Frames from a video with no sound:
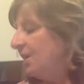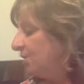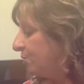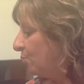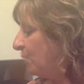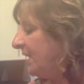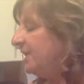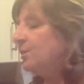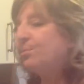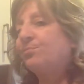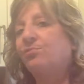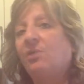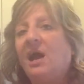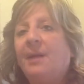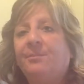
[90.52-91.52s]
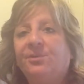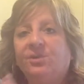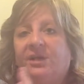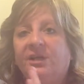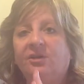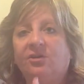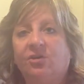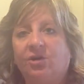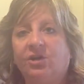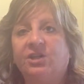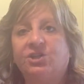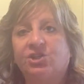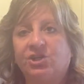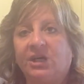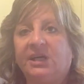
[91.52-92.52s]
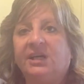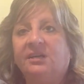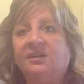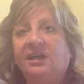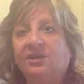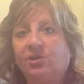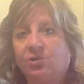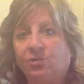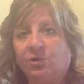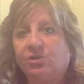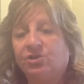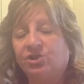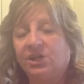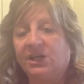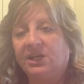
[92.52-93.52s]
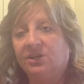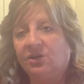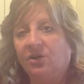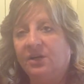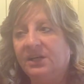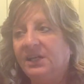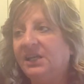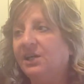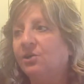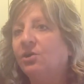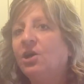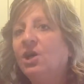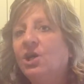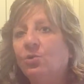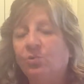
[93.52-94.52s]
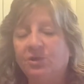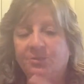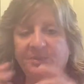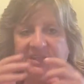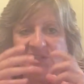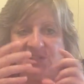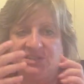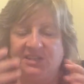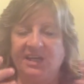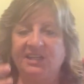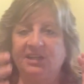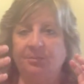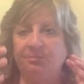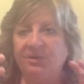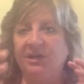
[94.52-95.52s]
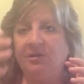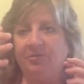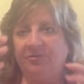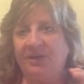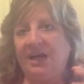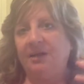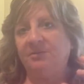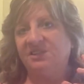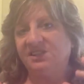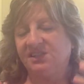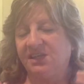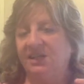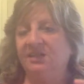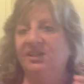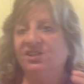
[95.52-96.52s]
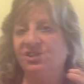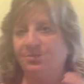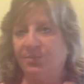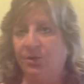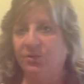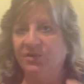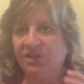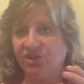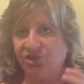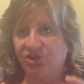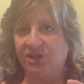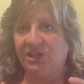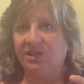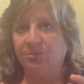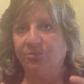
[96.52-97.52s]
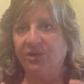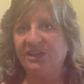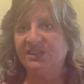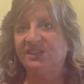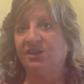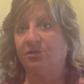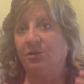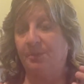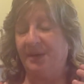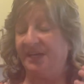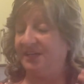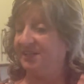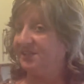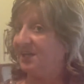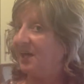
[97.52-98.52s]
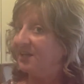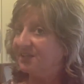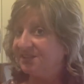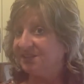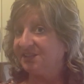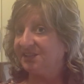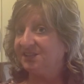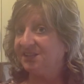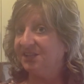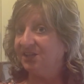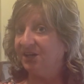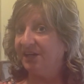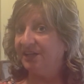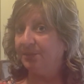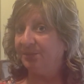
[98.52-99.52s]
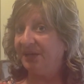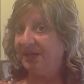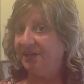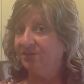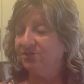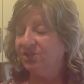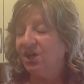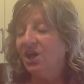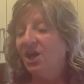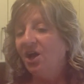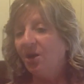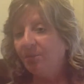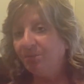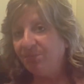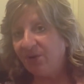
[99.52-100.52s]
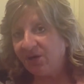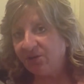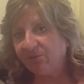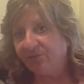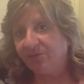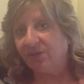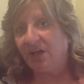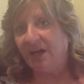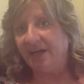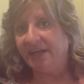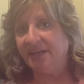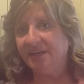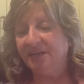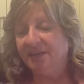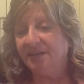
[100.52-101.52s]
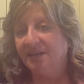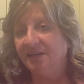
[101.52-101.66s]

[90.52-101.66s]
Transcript: The way to properly cook chicken and grilled chicken on here would be to take the big fat skinless boneless chicken breasts that are about $1.69 a pound, butterfly it,